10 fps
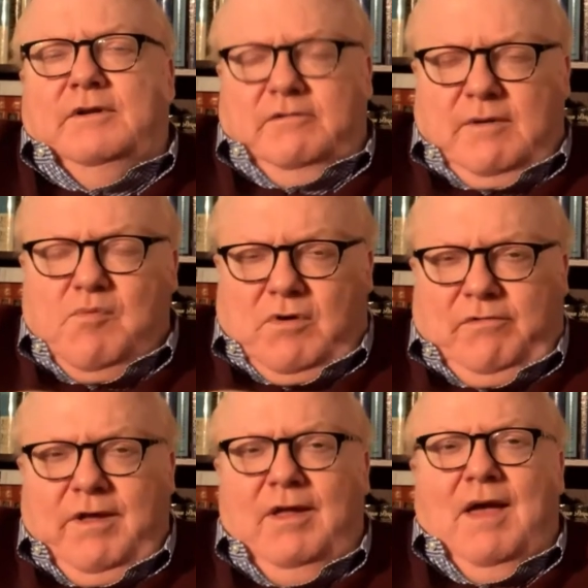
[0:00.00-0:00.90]

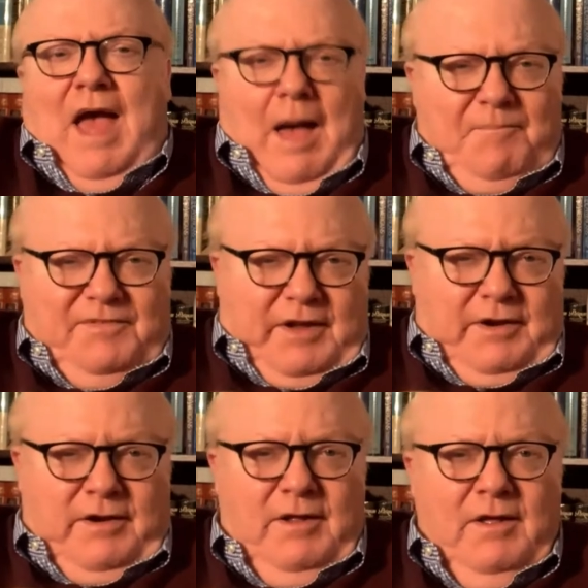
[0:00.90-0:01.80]
deliberately
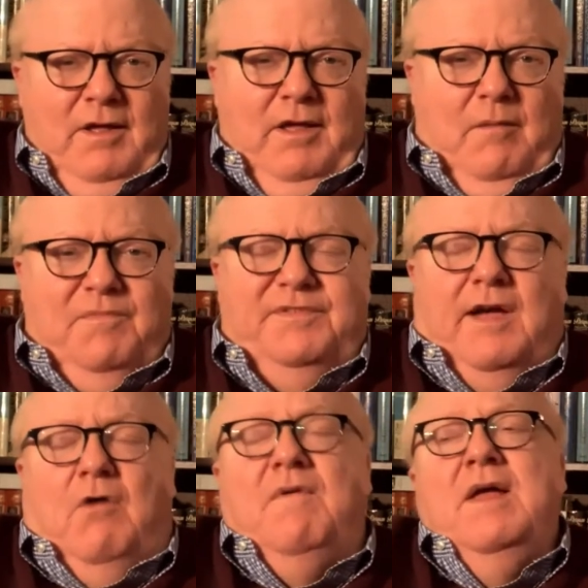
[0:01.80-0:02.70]
absented
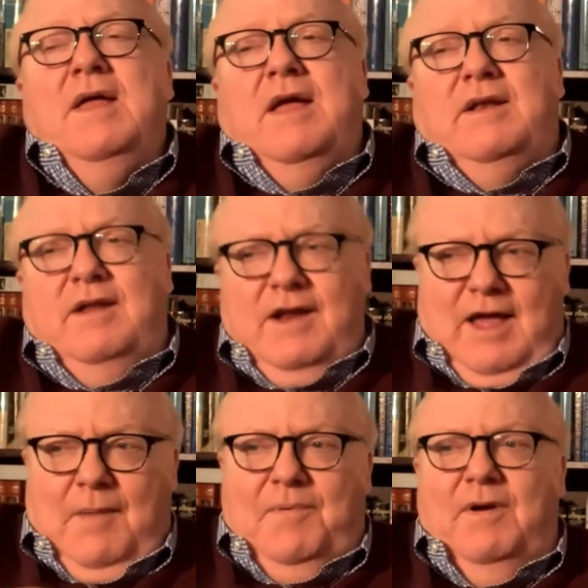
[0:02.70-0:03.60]
himself. It did
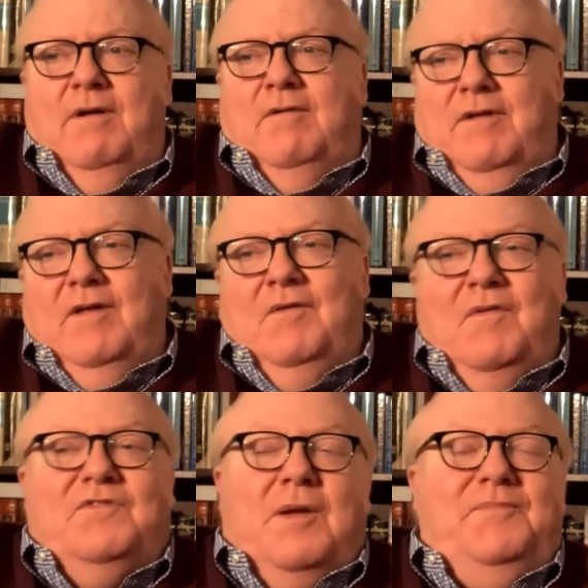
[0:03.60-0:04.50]
happen. Uh, uh
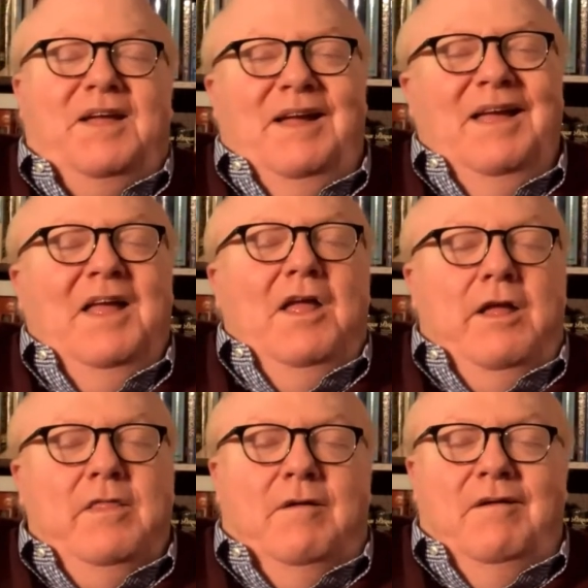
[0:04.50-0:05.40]
there's something
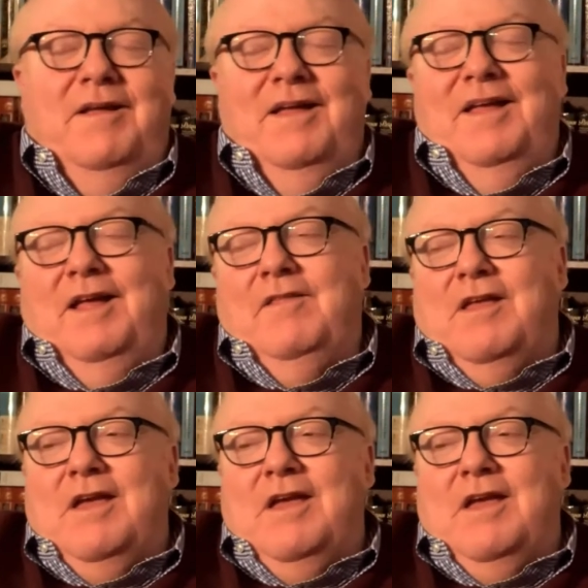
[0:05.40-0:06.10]
in the in the